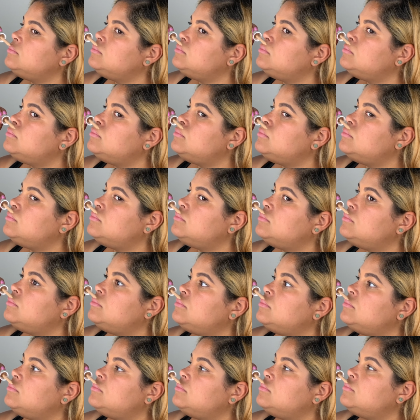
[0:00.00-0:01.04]

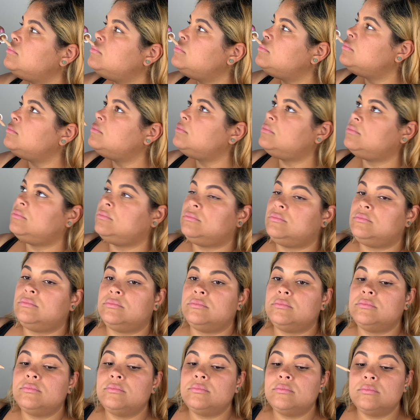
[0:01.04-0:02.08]

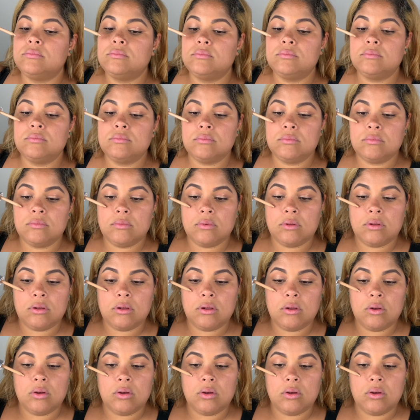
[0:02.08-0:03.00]
[no speech]